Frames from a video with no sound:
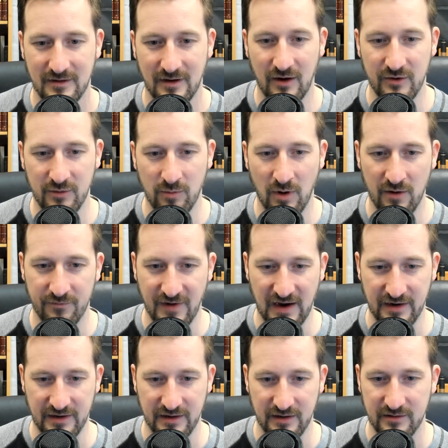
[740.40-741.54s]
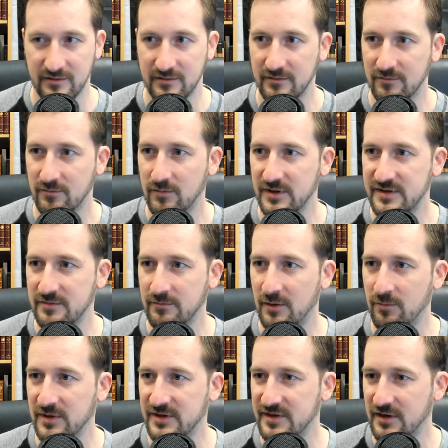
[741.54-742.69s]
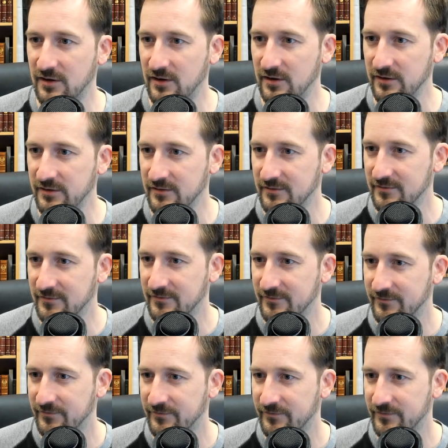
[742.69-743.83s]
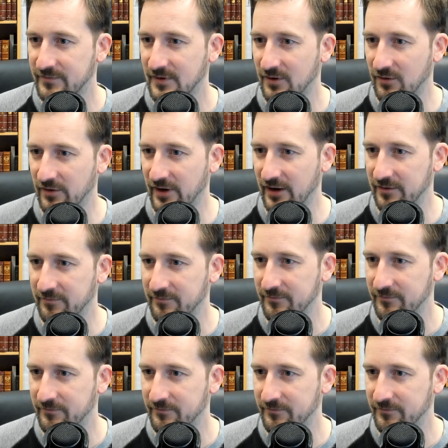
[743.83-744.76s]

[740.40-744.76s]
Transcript: Oh, you won't find it. What's it called? Hold on.